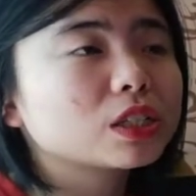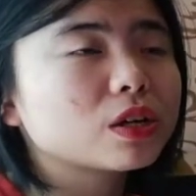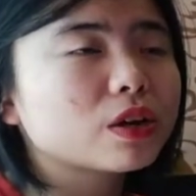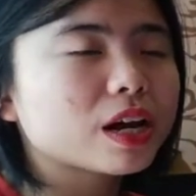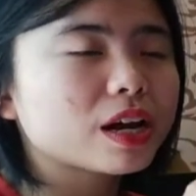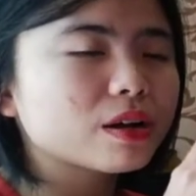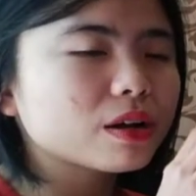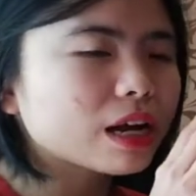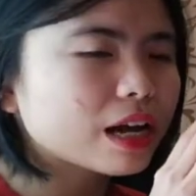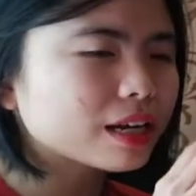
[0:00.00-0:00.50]
So
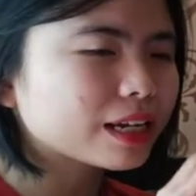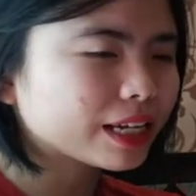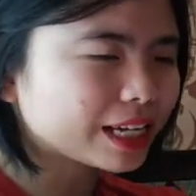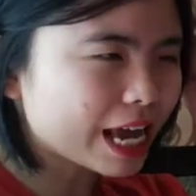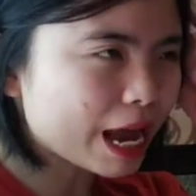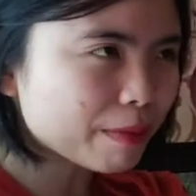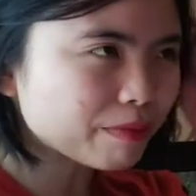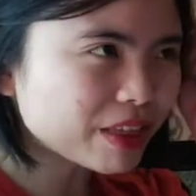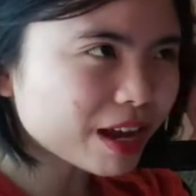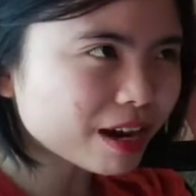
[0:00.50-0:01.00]
I
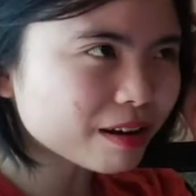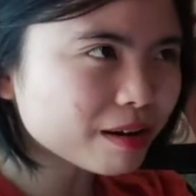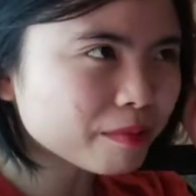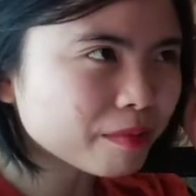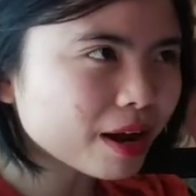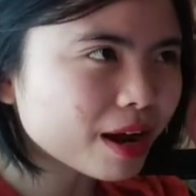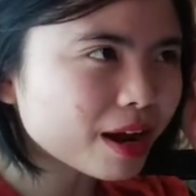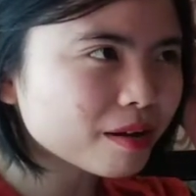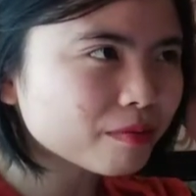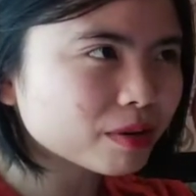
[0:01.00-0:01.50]
kept that
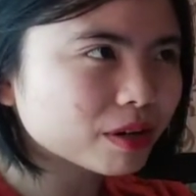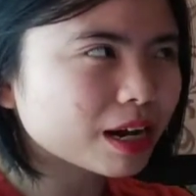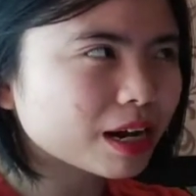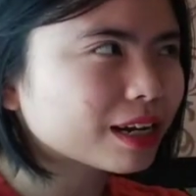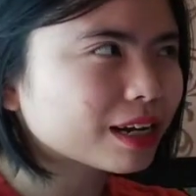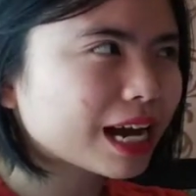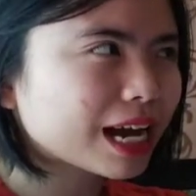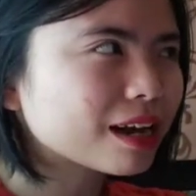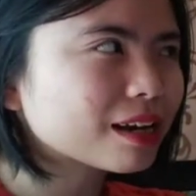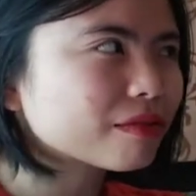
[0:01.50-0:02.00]
in mind, but
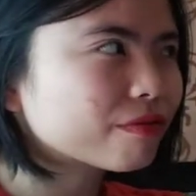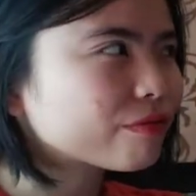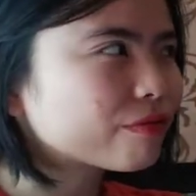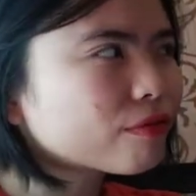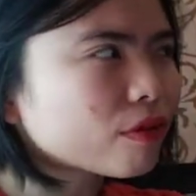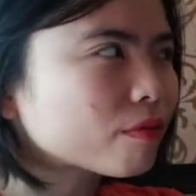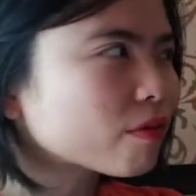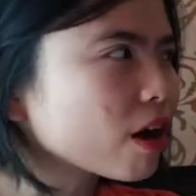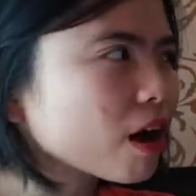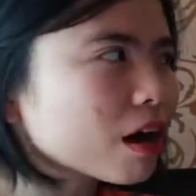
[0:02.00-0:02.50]
I kind of
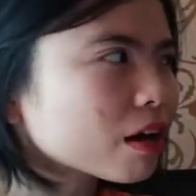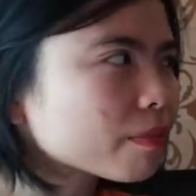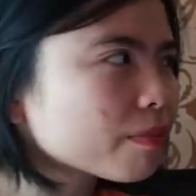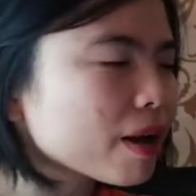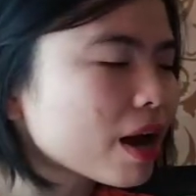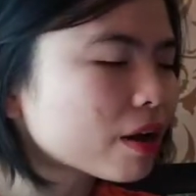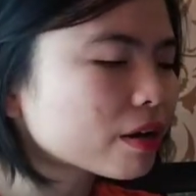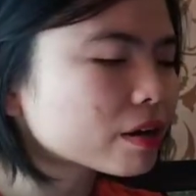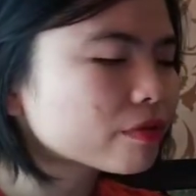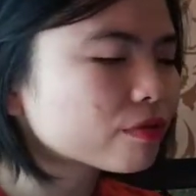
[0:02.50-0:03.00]
forgot
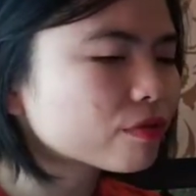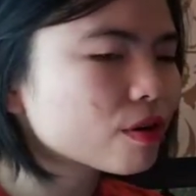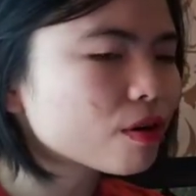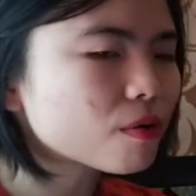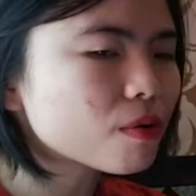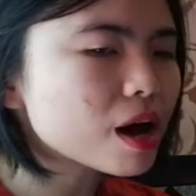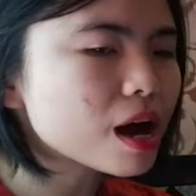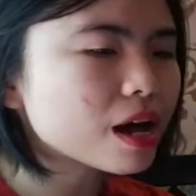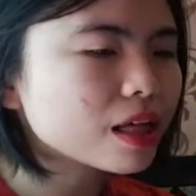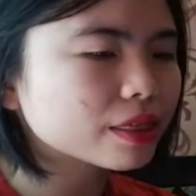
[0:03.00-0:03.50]
about it for
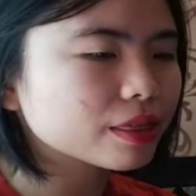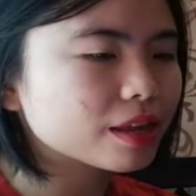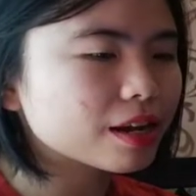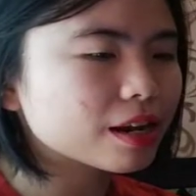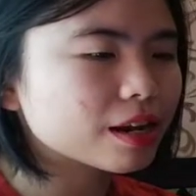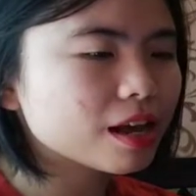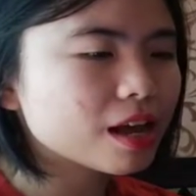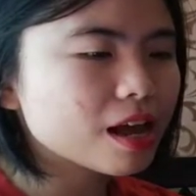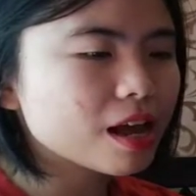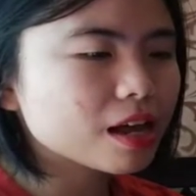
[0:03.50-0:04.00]
a while, and
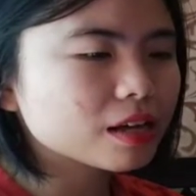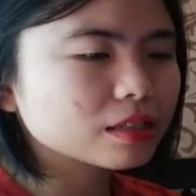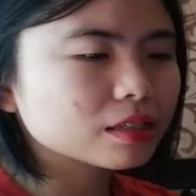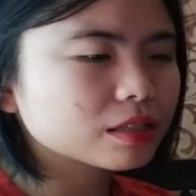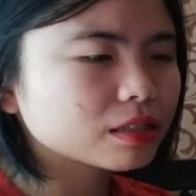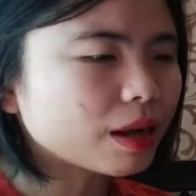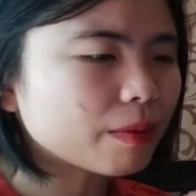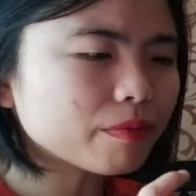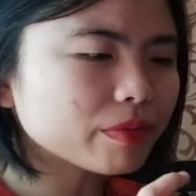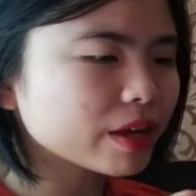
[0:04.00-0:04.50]
then
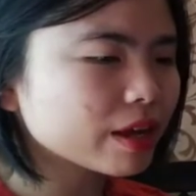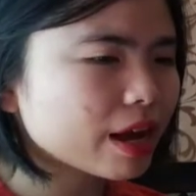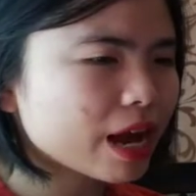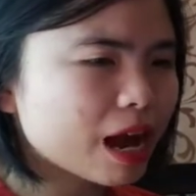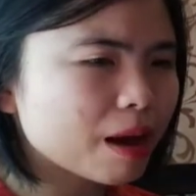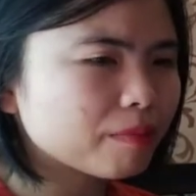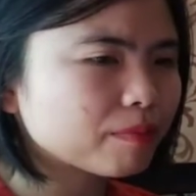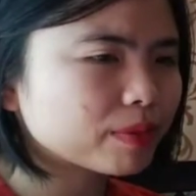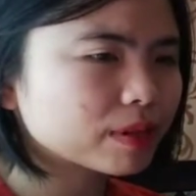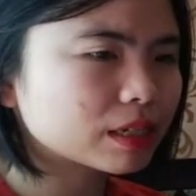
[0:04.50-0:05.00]
something
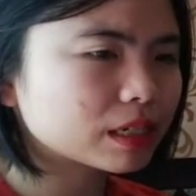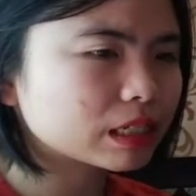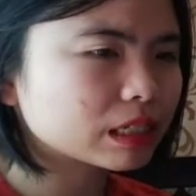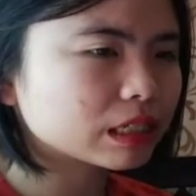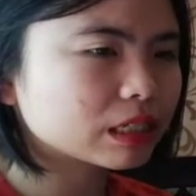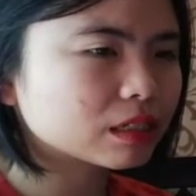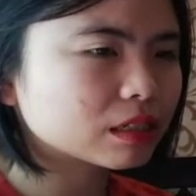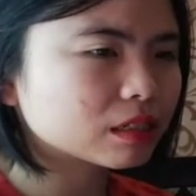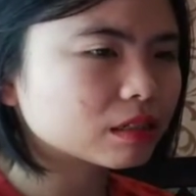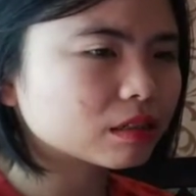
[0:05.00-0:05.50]

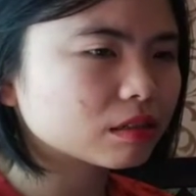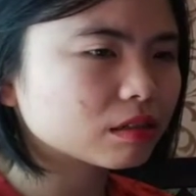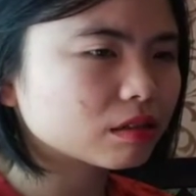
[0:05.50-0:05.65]
happened.